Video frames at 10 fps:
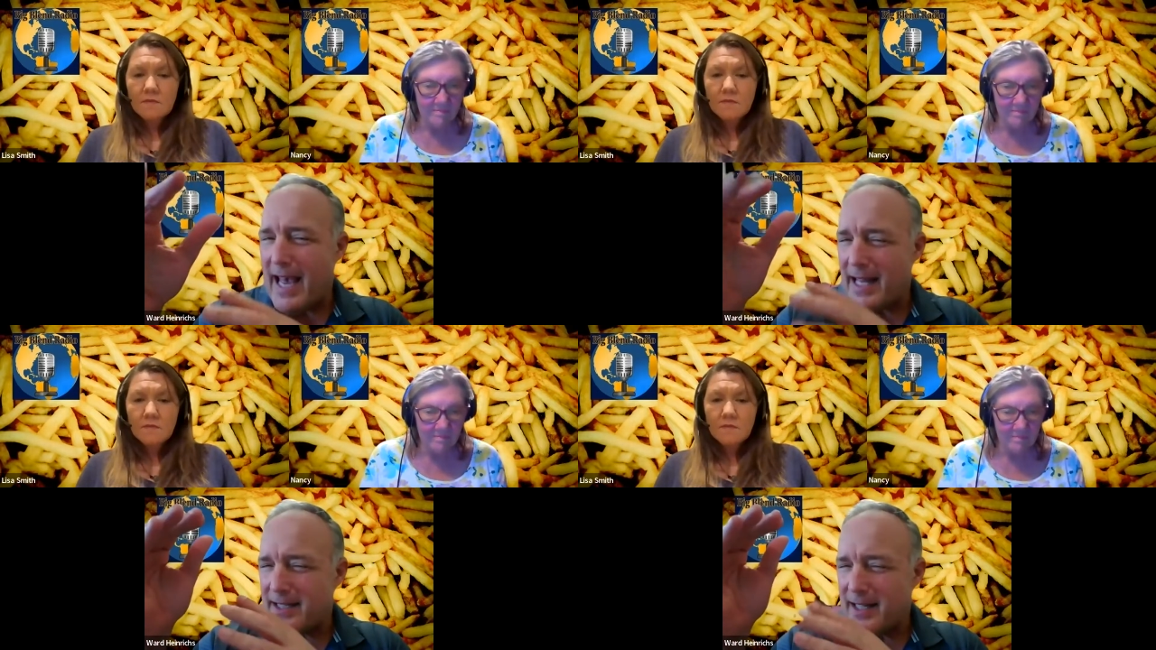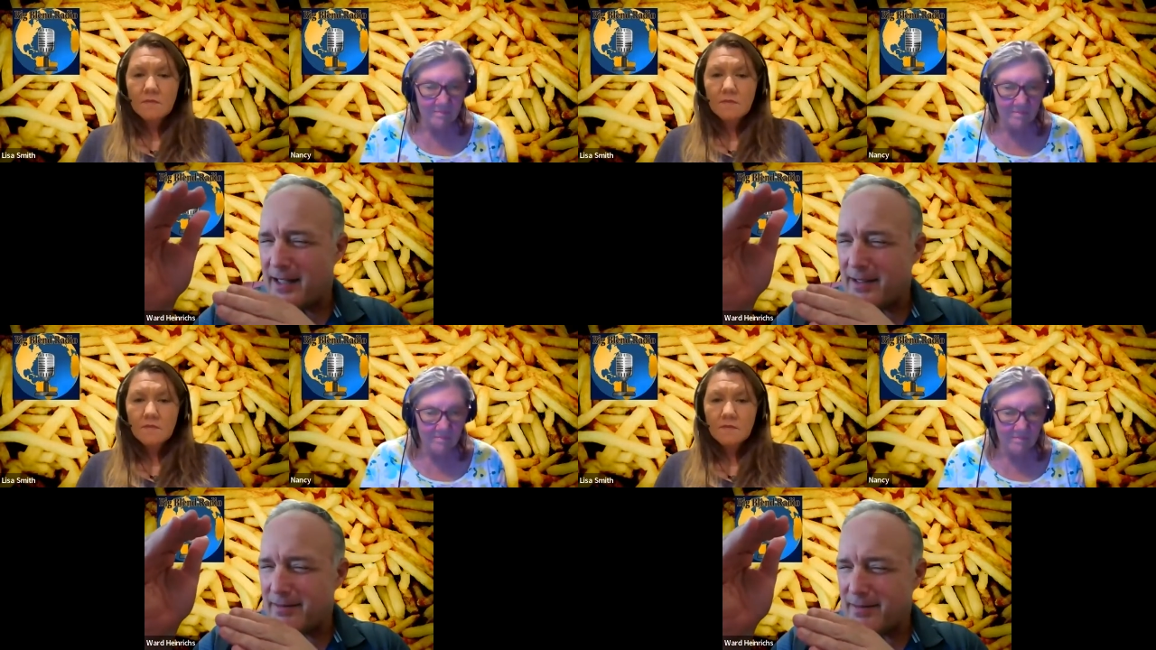Speaker 1: that. It's
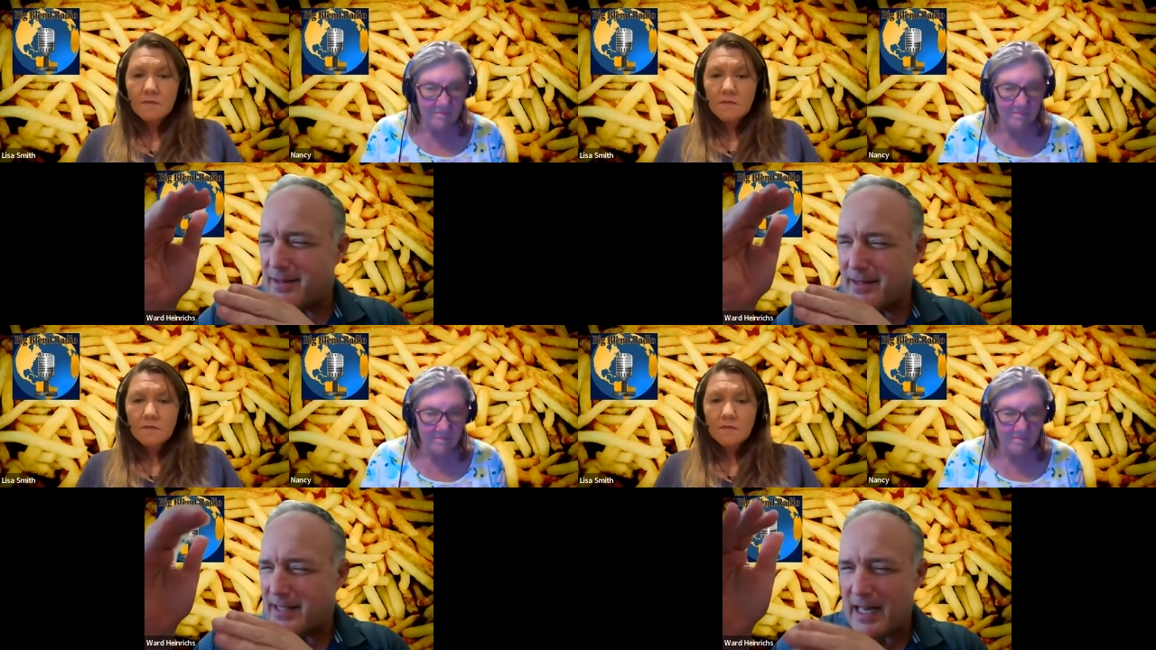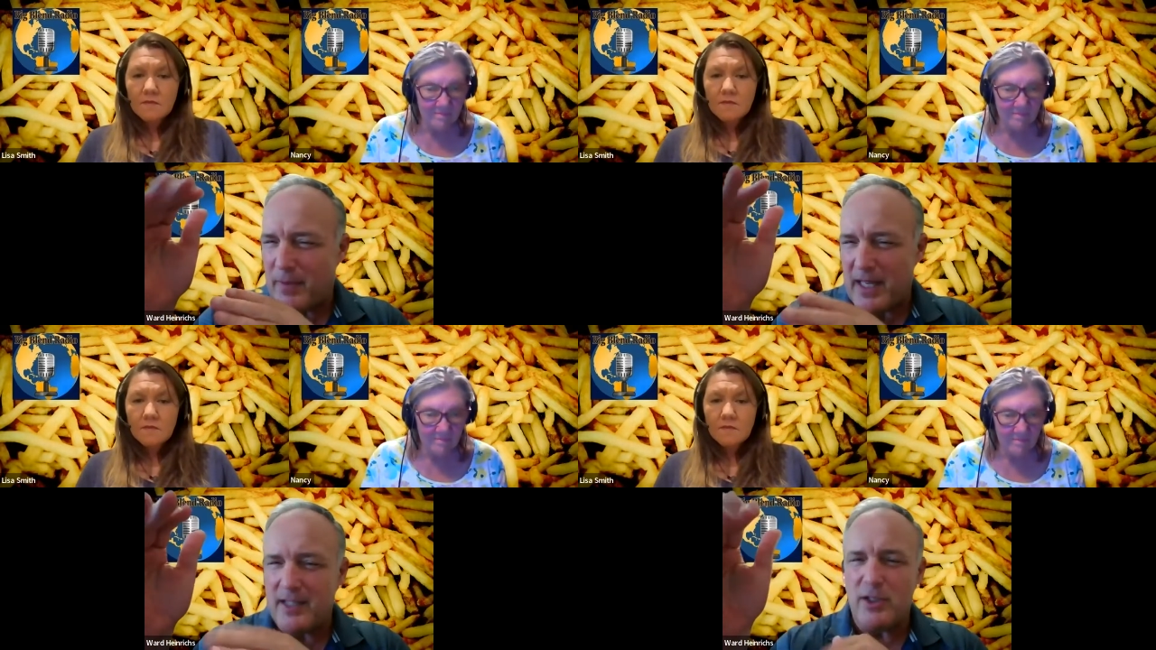not same
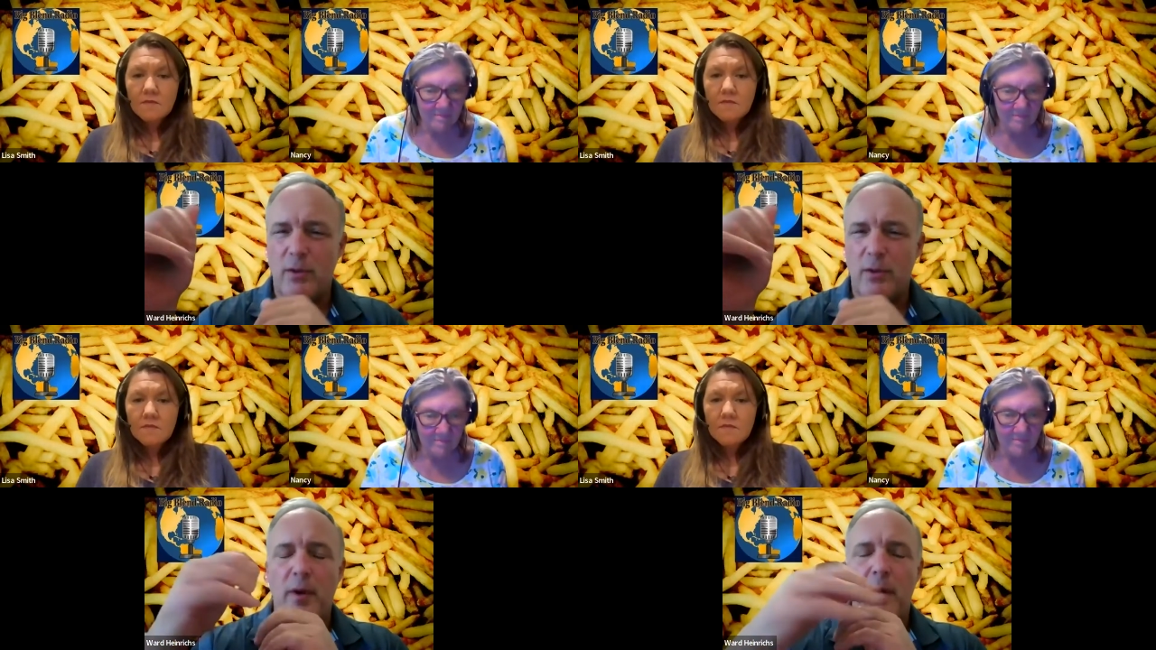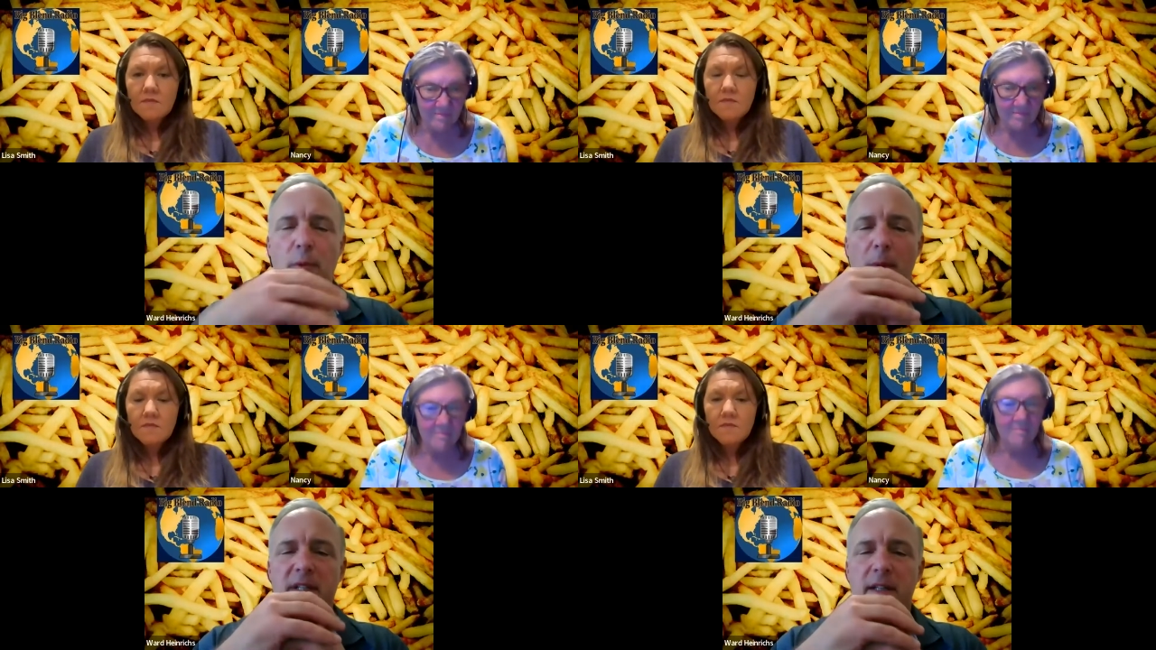thing as union re-
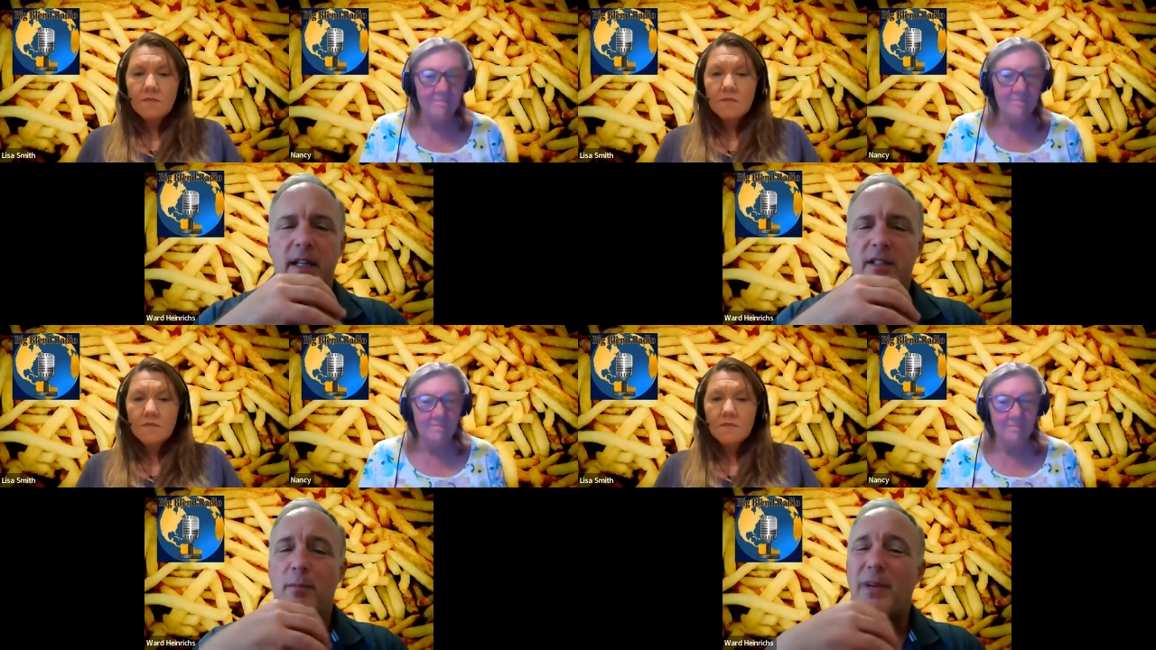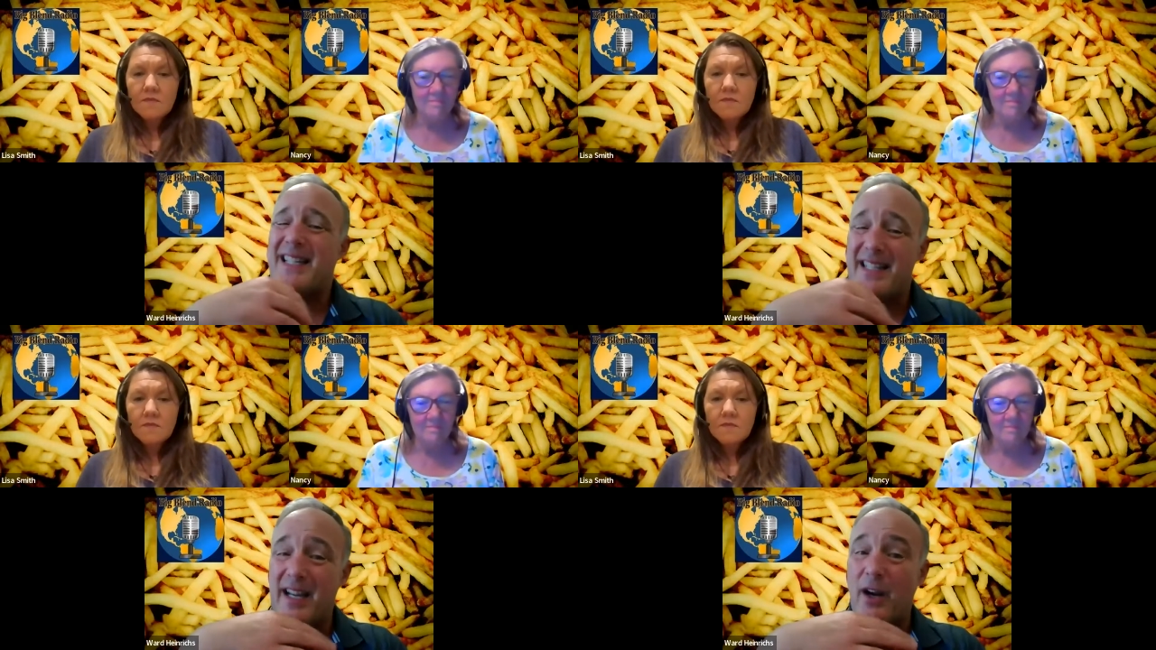representation, but
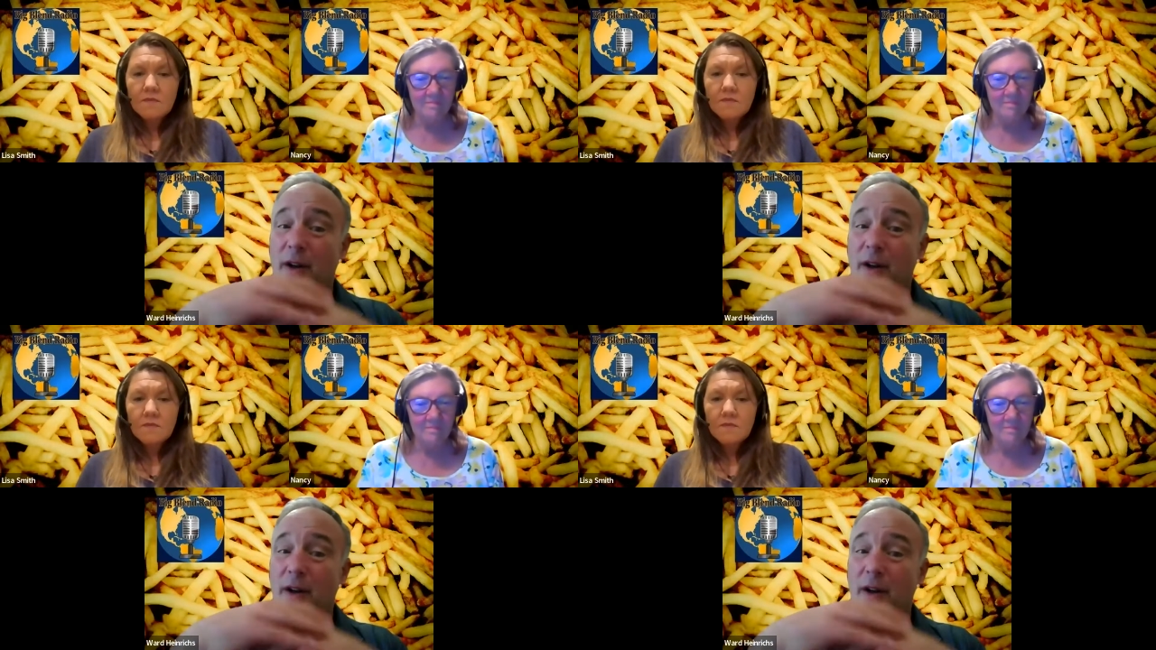it's there.